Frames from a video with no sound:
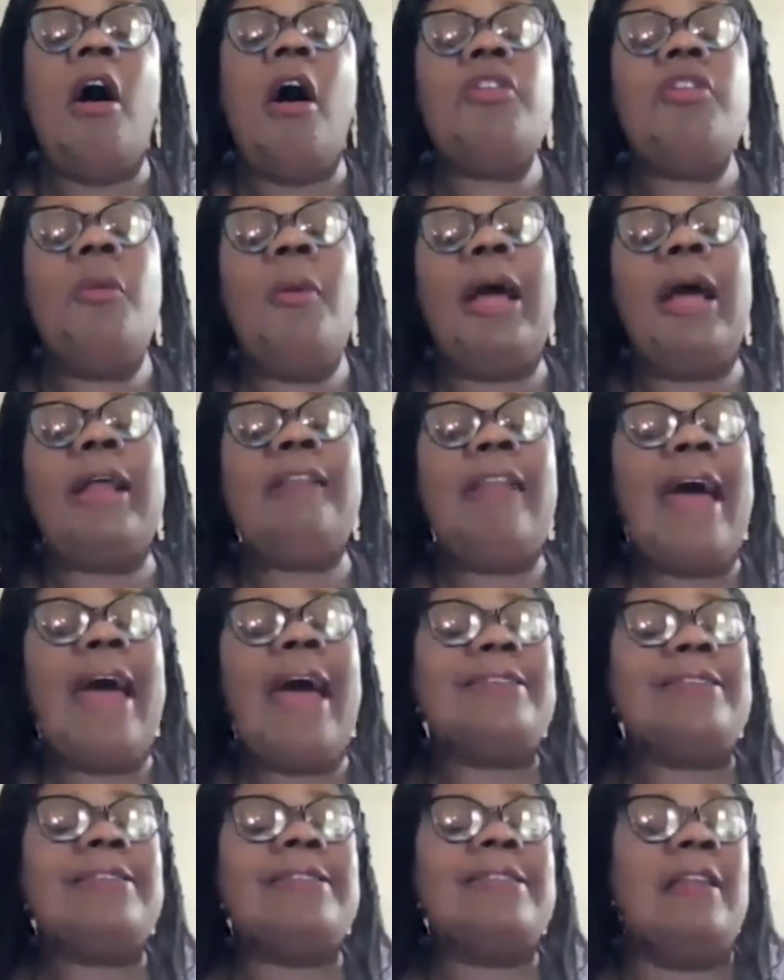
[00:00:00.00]
Although I
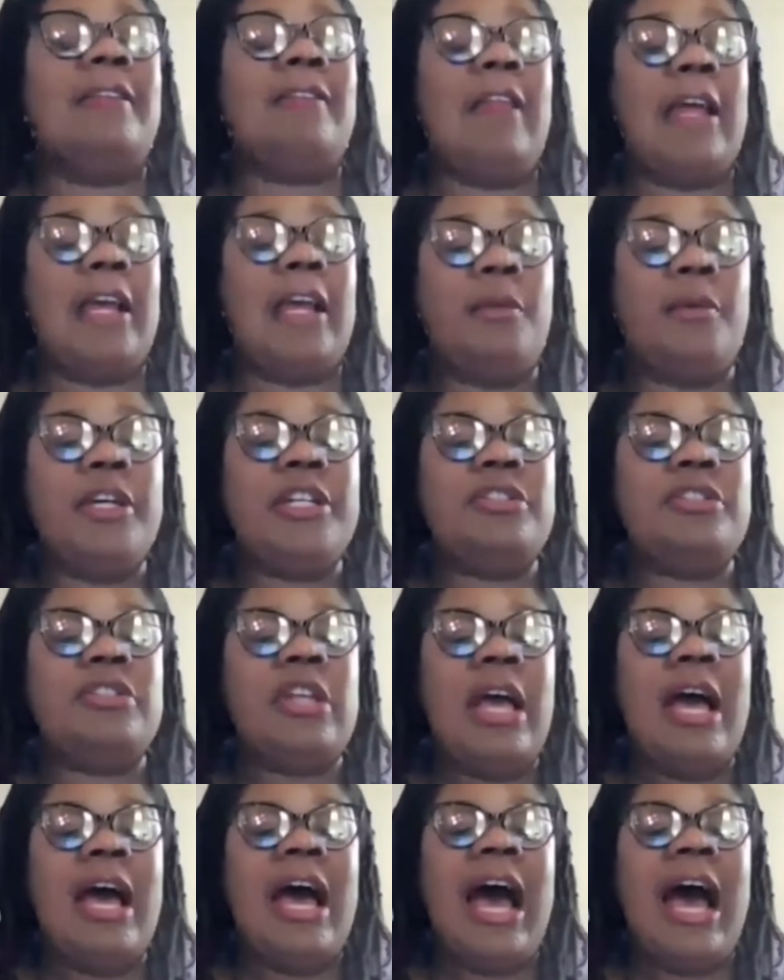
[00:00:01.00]
lacked the language,
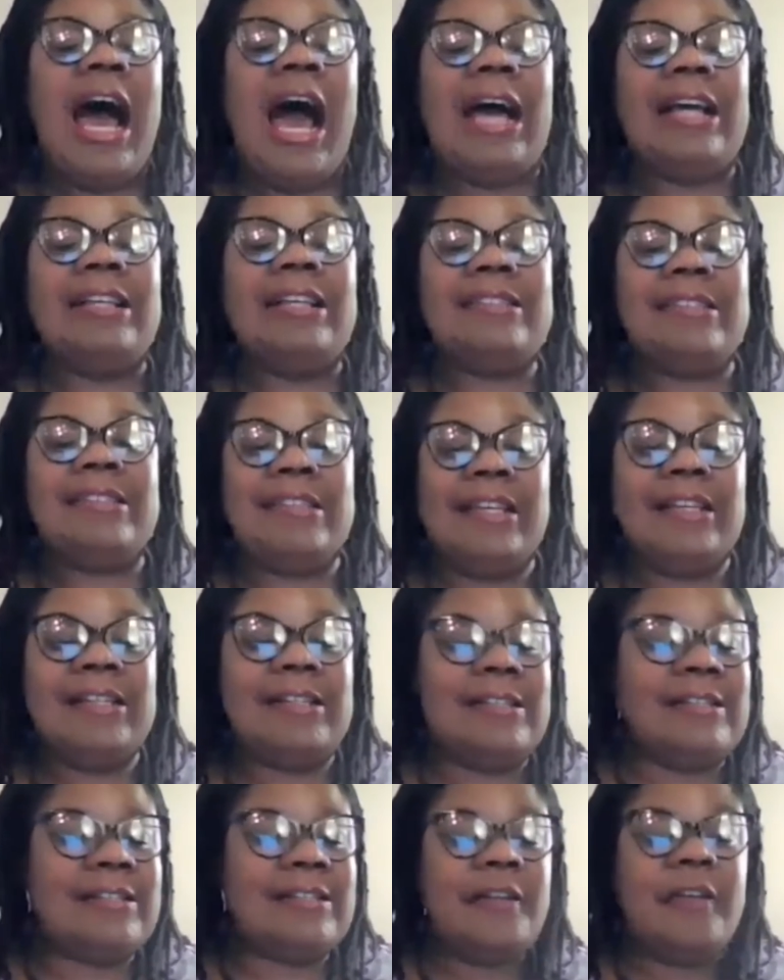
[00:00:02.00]
I
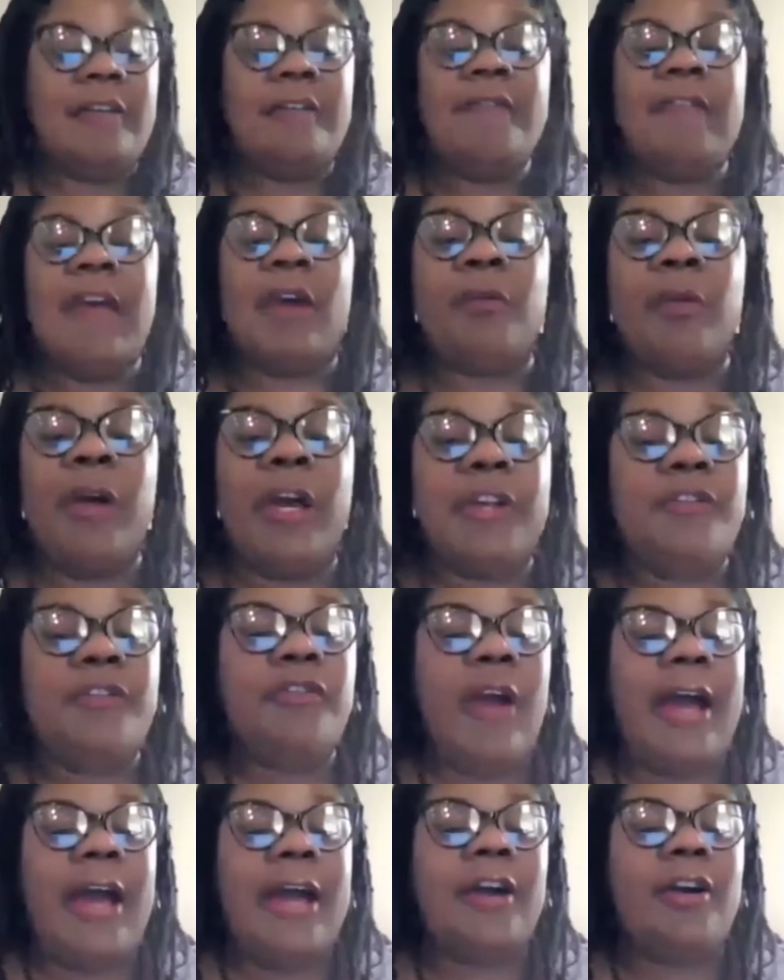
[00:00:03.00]
sensed that Red
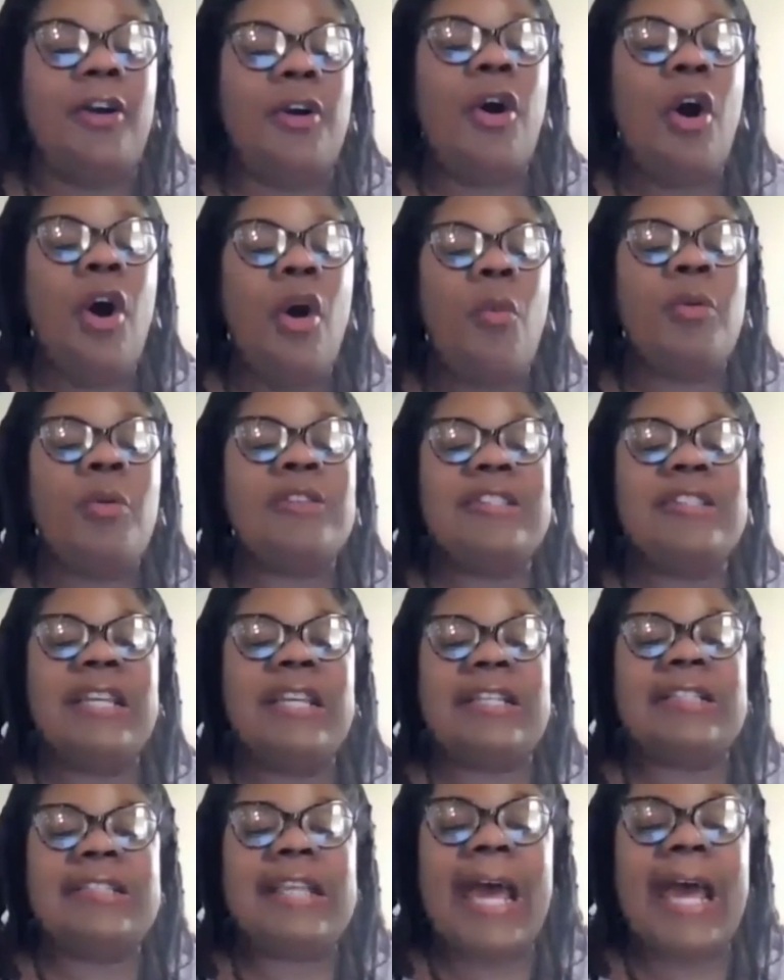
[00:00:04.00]
Fraggle was the
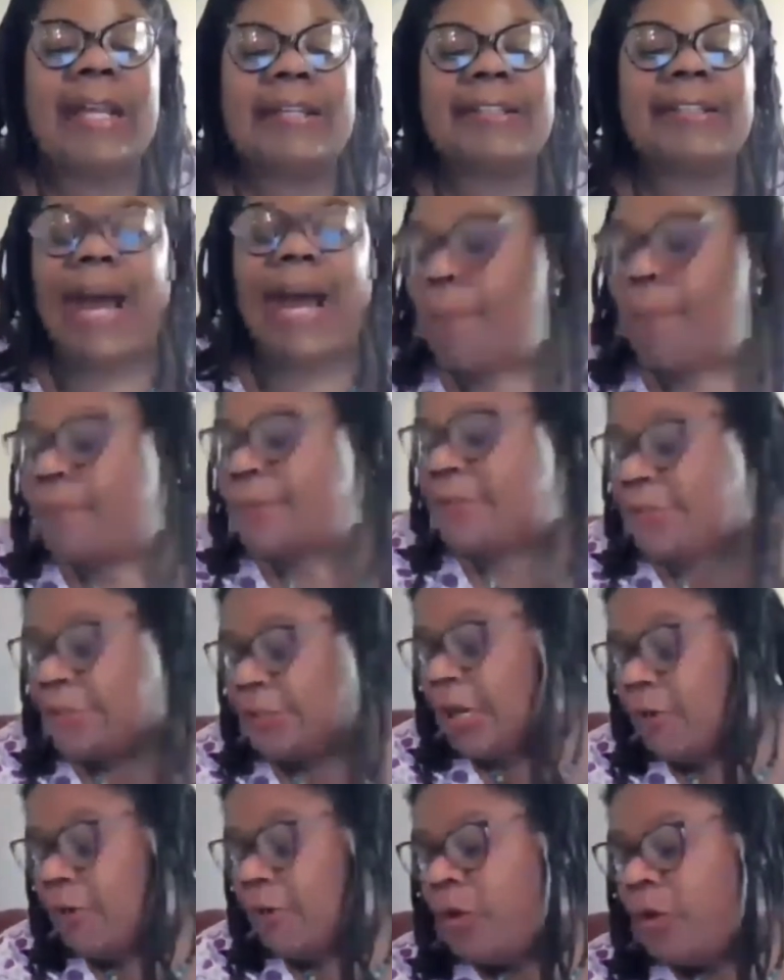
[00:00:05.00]
exact
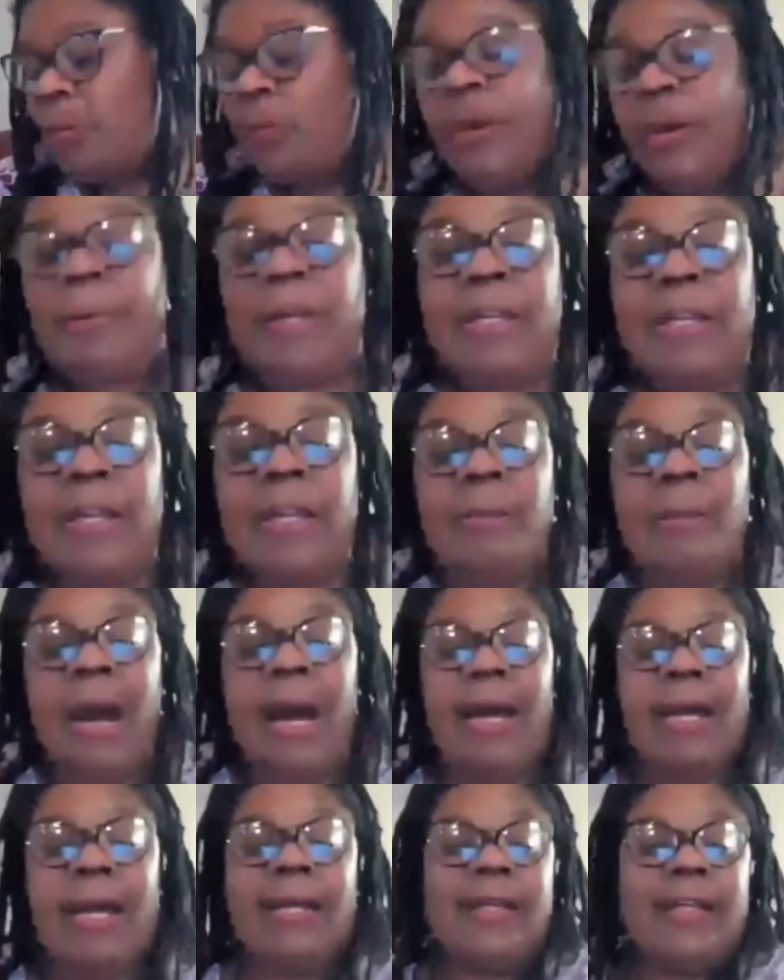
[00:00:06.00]
opposite of the women in
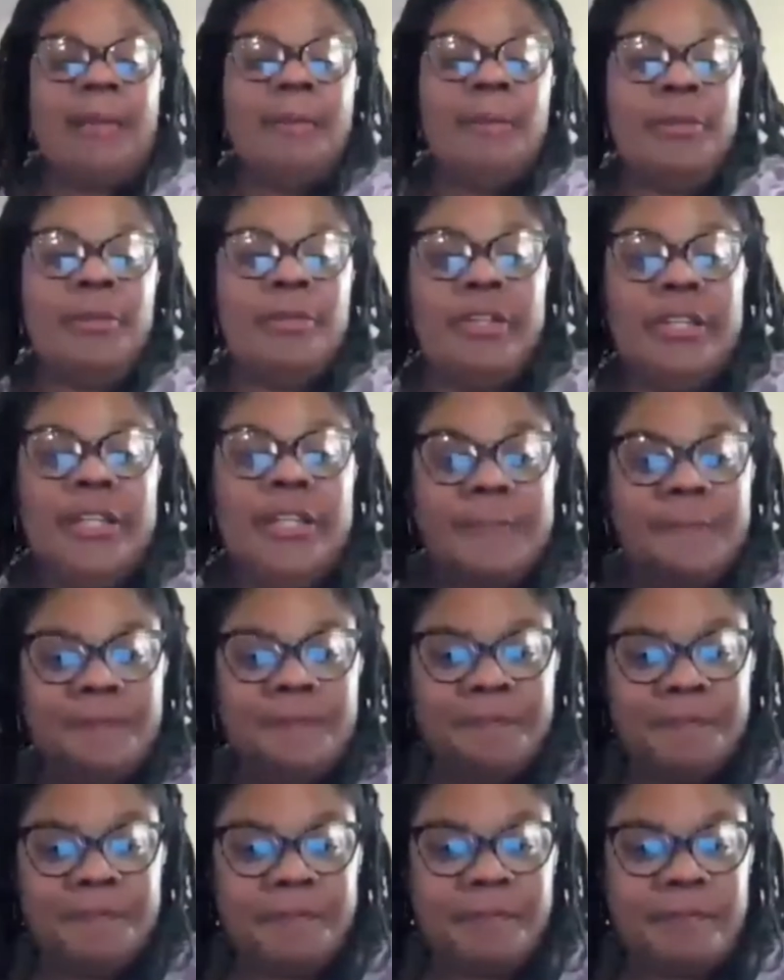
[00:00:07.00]
my community.
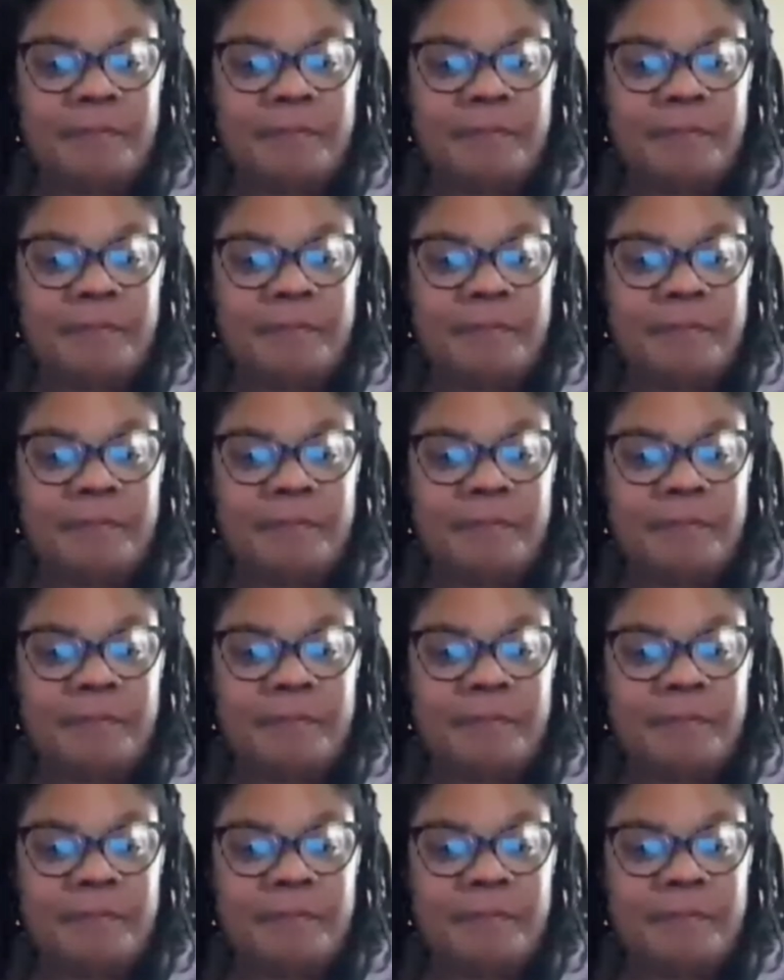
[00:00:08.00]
